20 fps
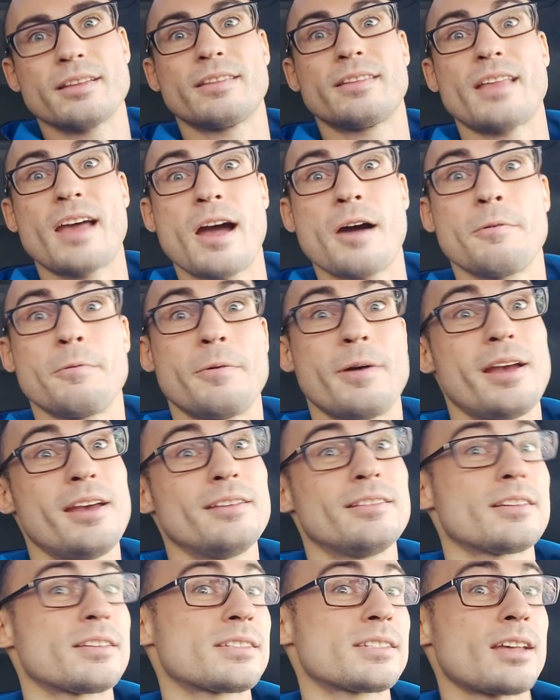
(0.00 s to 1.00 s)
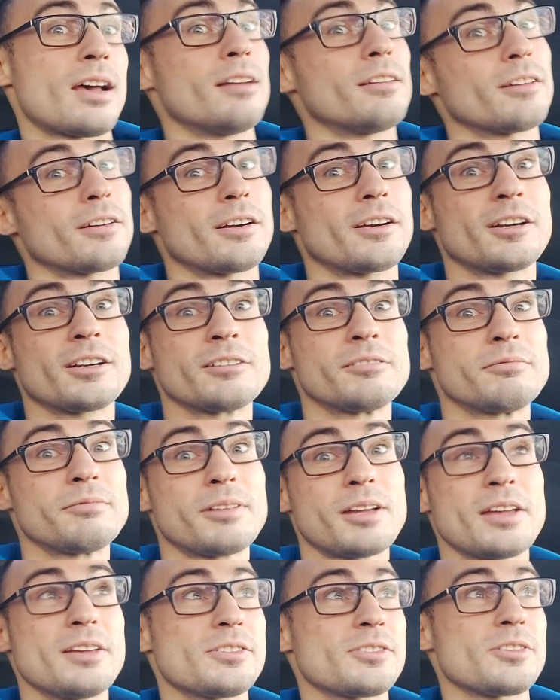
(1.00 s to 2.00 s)
That way the seller
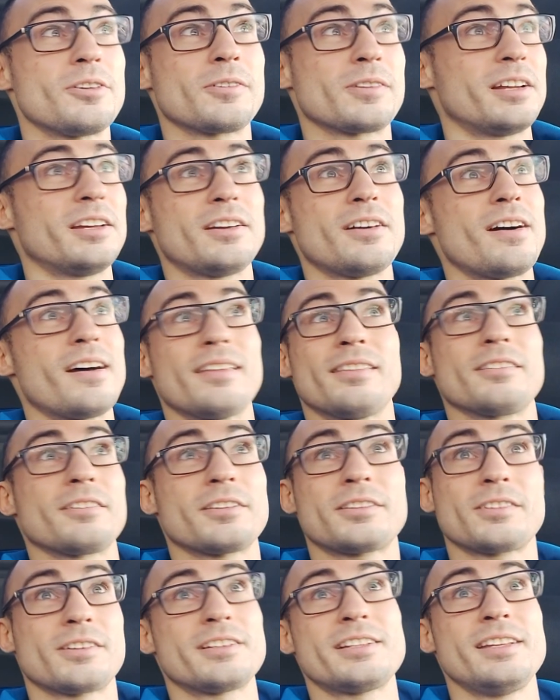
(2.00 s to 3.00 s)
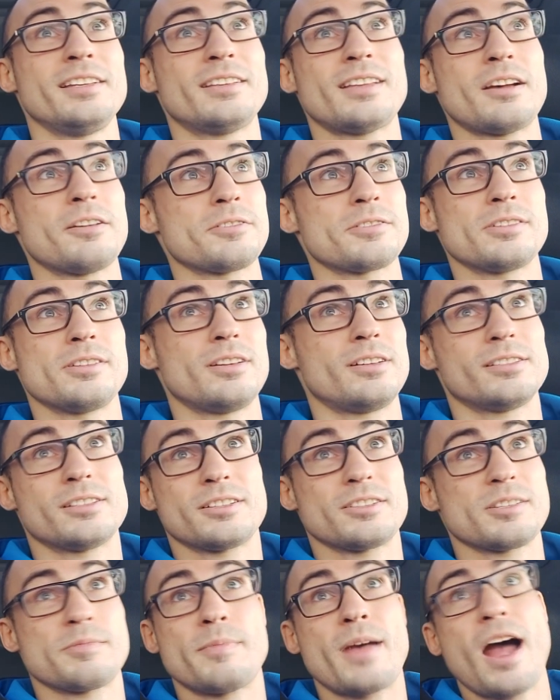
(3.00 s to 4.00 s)
has already got their
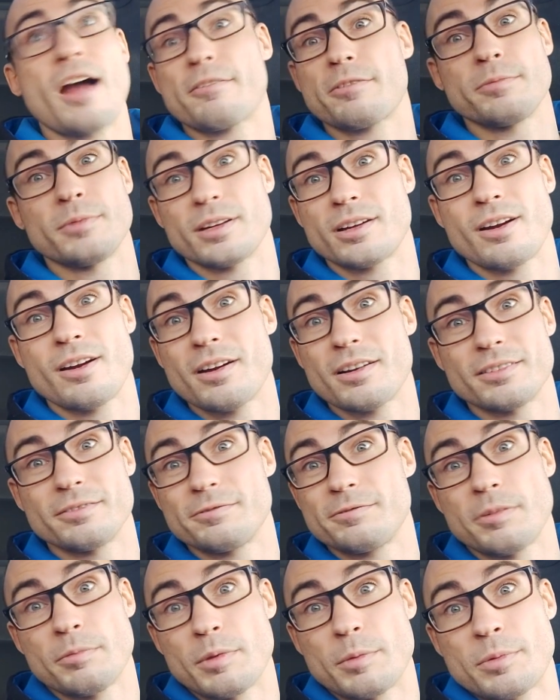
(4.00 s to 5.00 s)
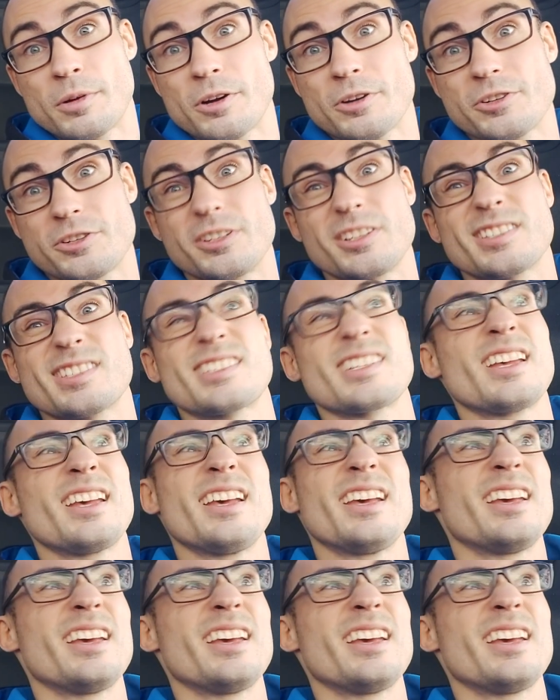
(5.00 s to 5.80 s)
$13,000 back from the car, from the purchase.